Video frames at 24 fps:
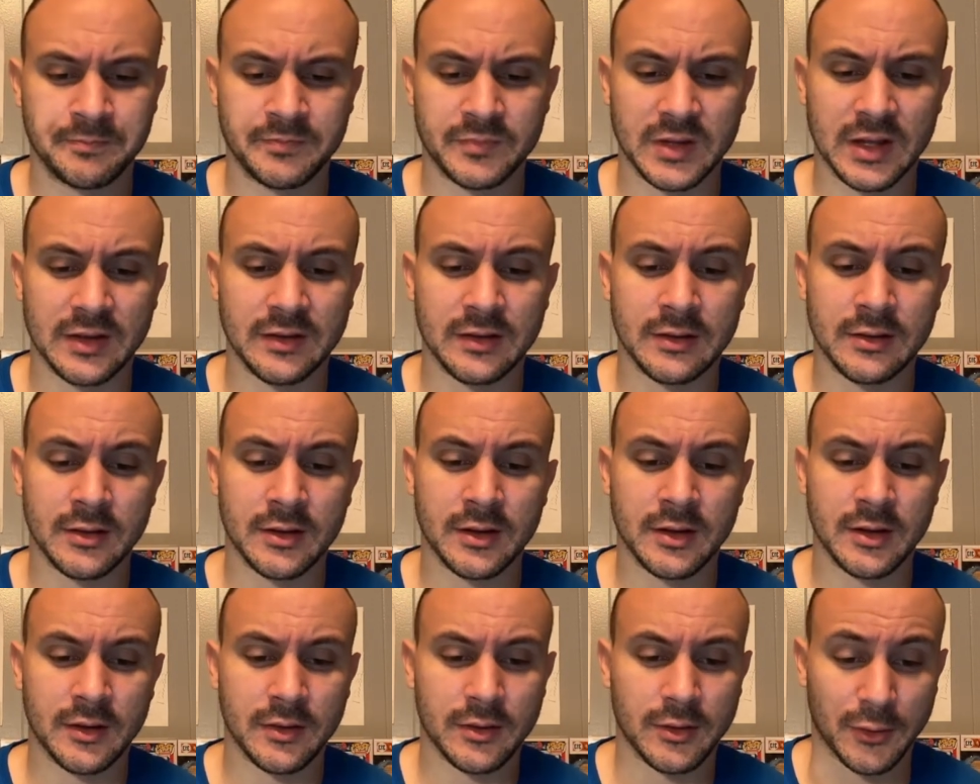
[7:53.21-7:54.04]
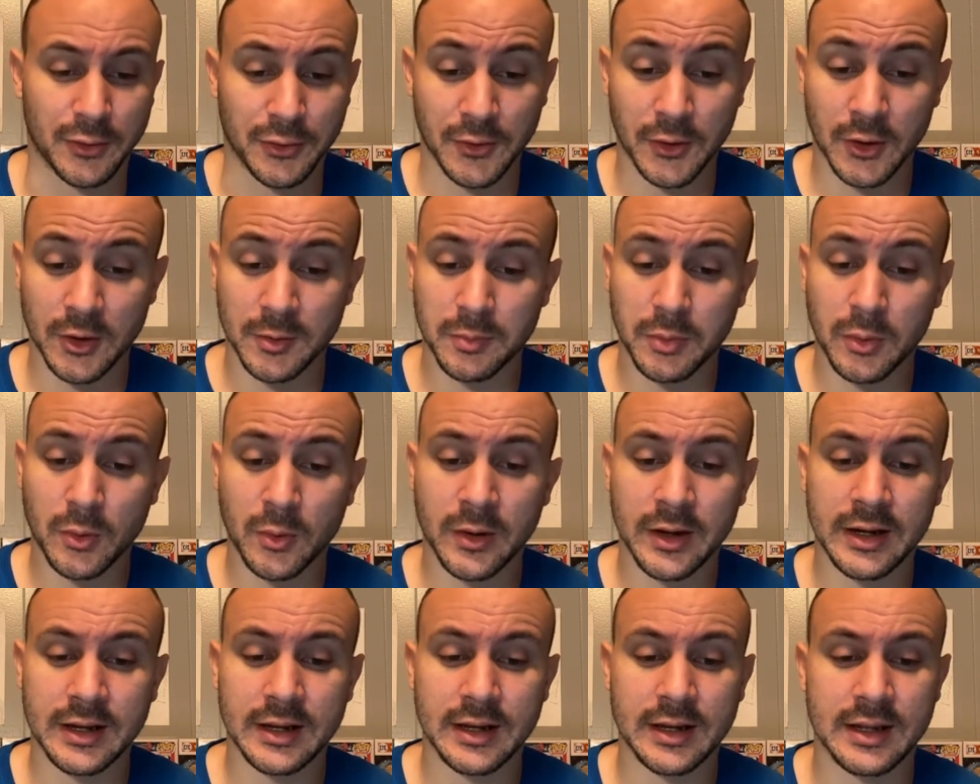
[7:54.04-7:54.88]
And then the third
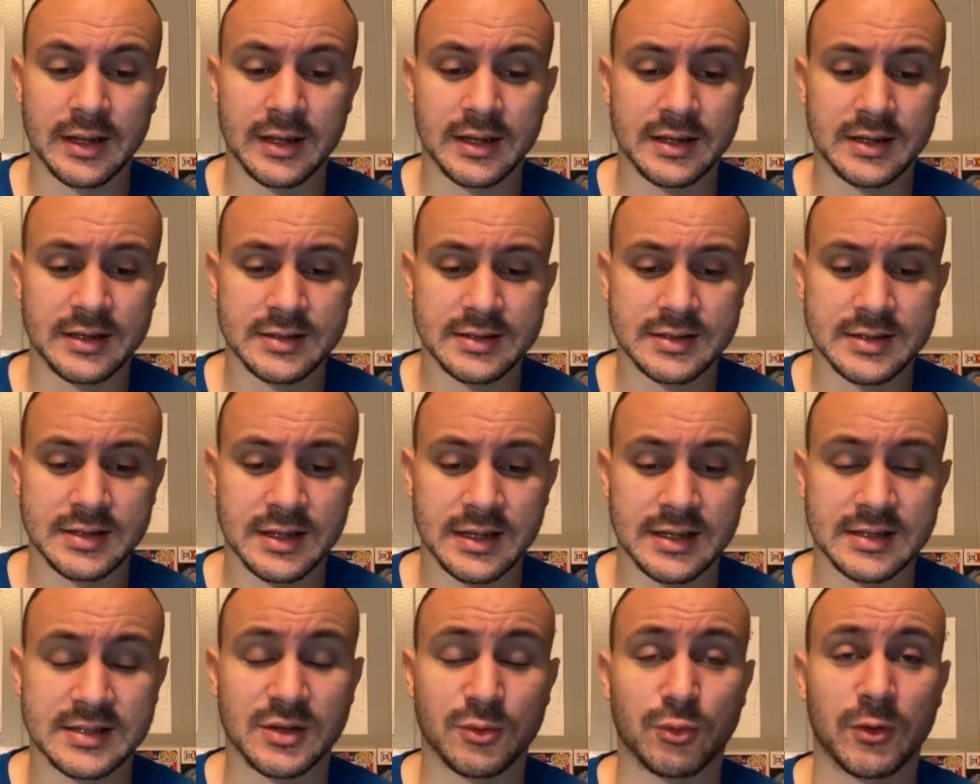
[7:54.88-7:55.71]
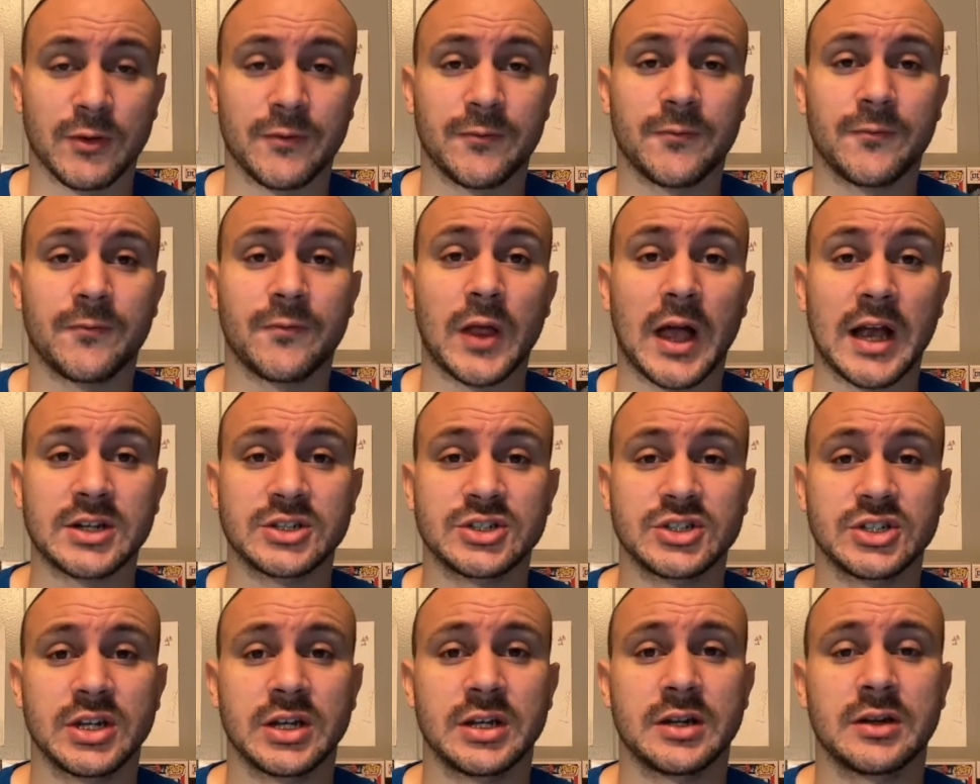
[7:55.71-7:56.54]
point is it's a
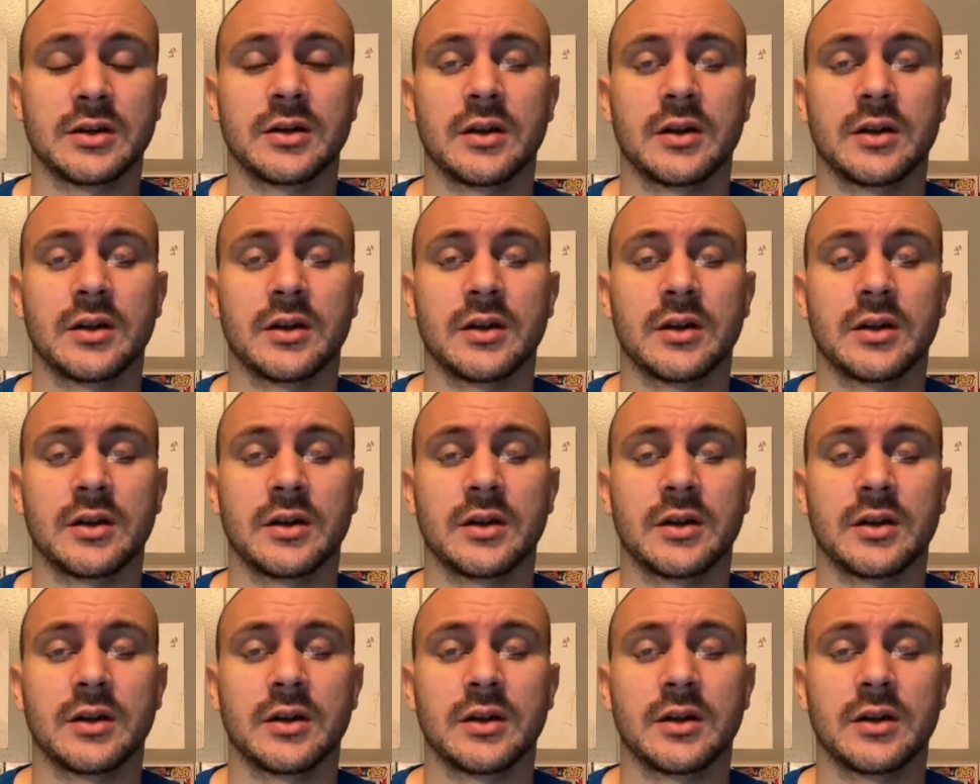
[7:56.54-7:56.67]
reflection